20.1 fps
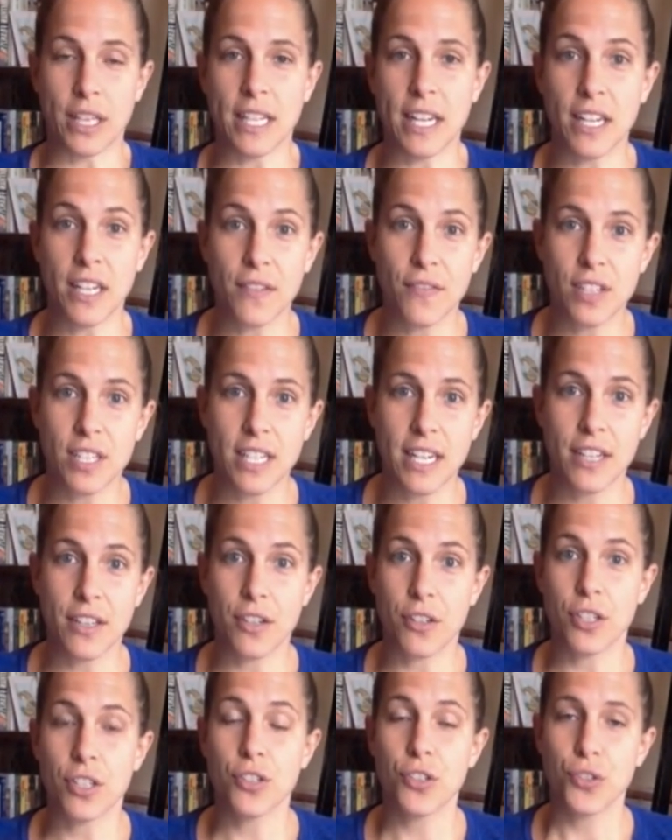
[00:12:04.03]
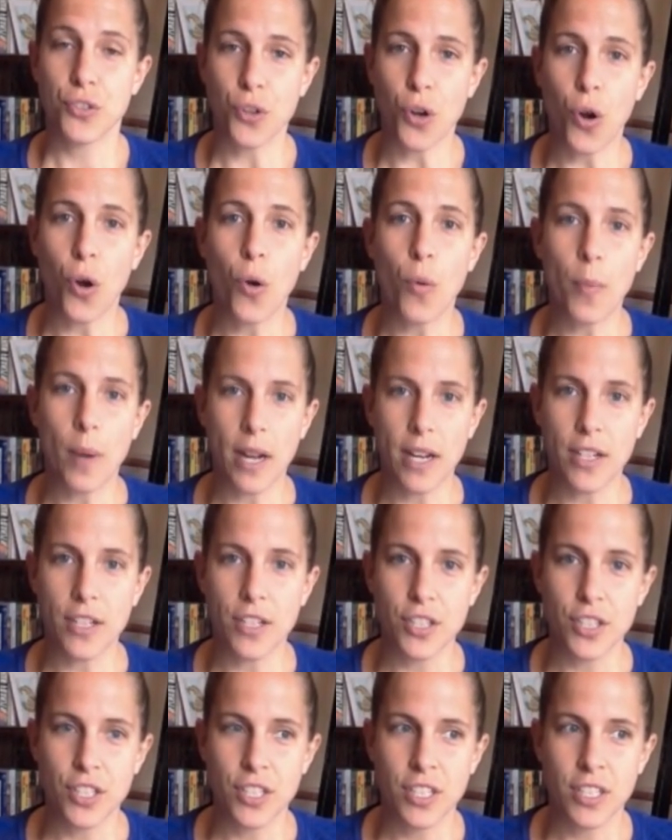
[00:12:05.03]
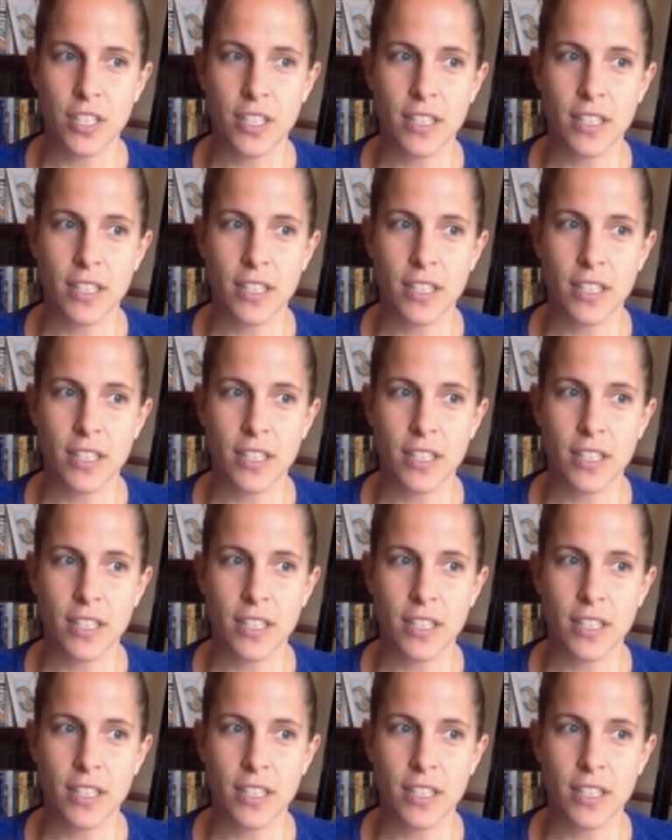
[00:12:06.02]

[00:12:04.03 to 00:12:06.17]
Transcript: the end of the day, there is so much